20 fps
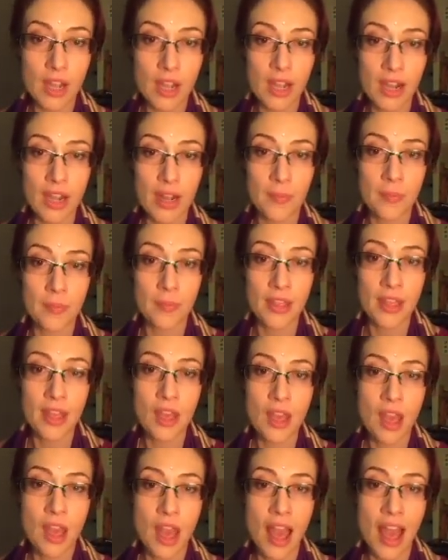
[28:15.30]

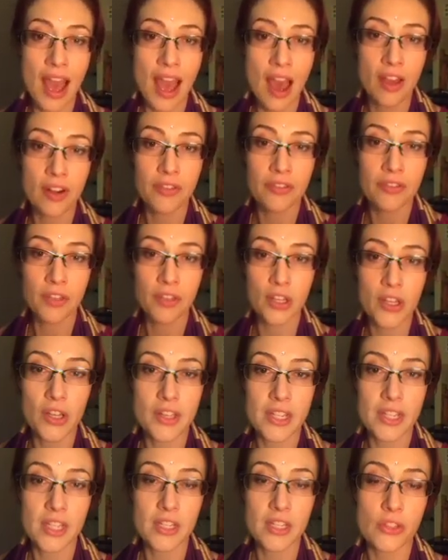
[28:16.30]
How to
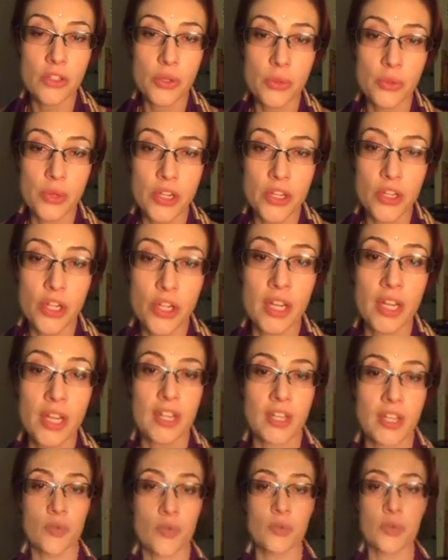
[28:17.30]
follow the intuition
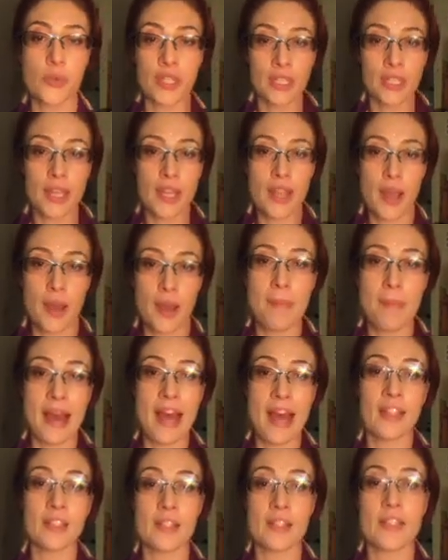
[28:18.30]
is really
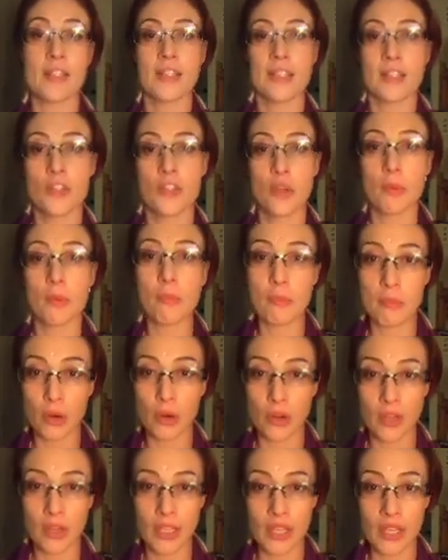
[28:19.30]
about listening to your
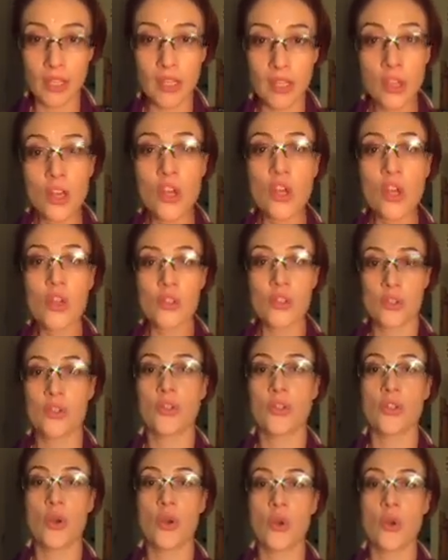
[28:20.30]
body.
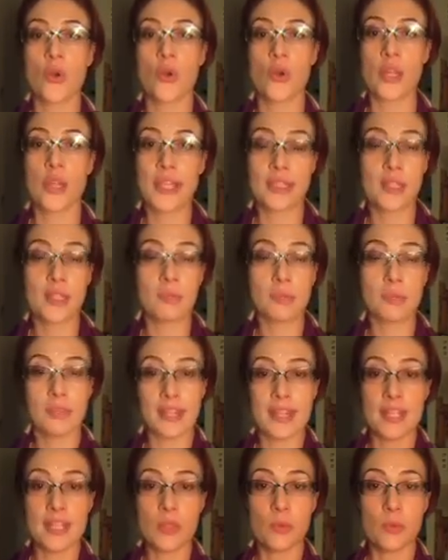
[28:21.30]
So in the
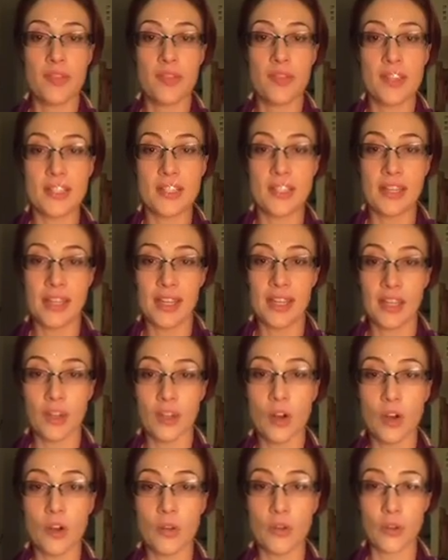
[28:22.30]
place where there's an
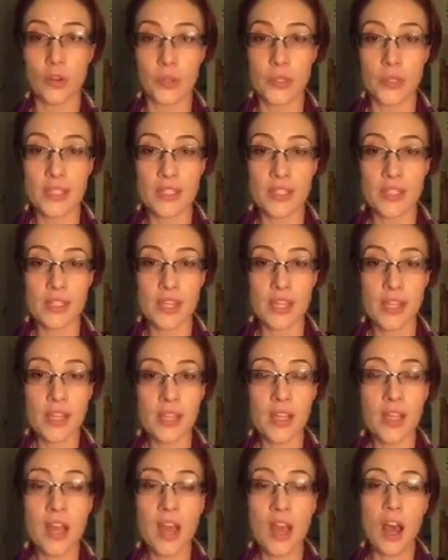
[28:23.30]

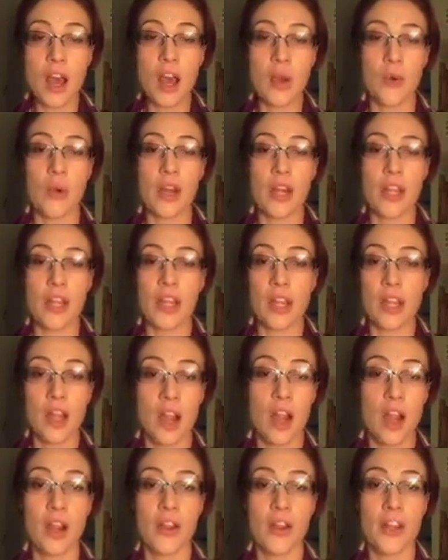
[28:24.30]
incongruency, I want to
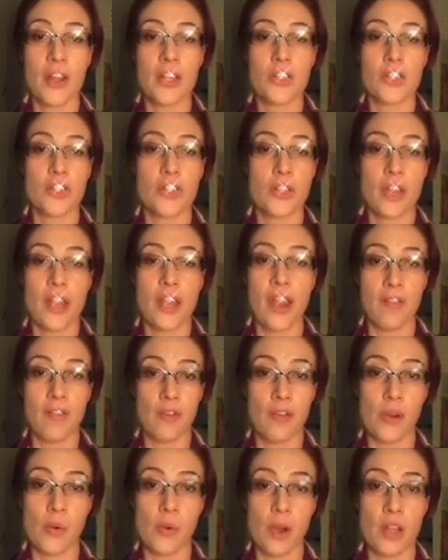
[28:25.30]
encourage
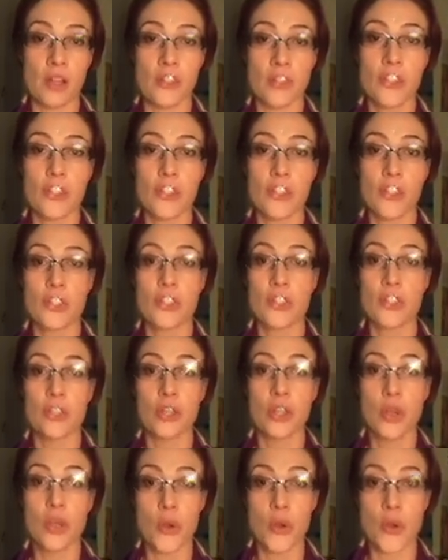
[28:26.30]
everyone to
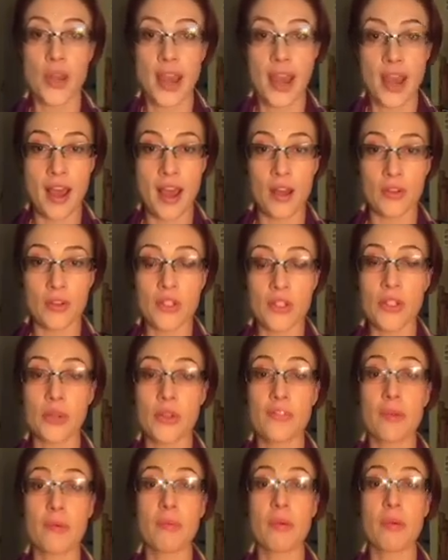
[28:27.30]
slow down. So
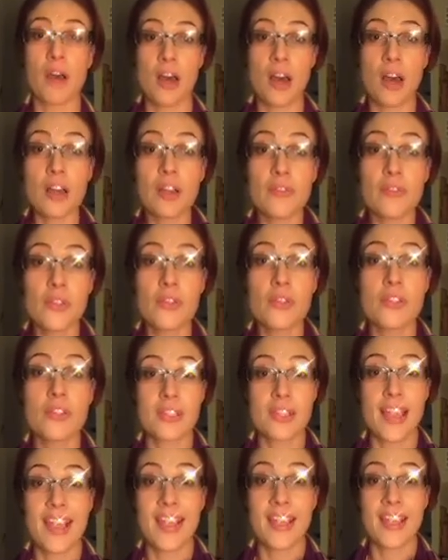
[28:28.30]
if a part of you is
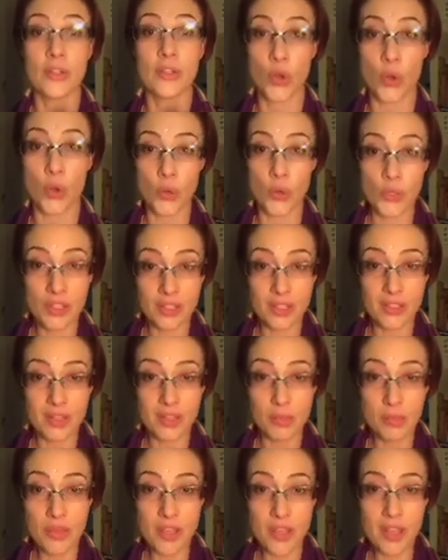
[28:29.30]
saying no to
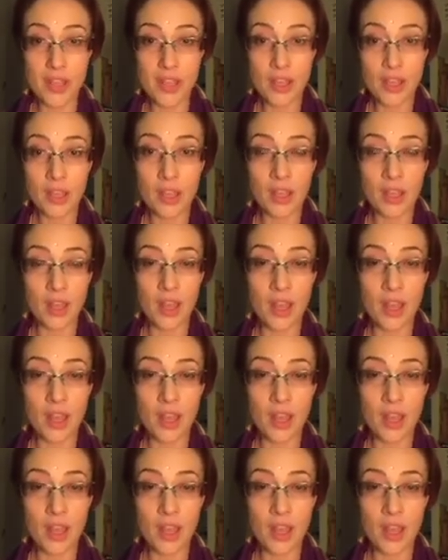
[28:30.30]
something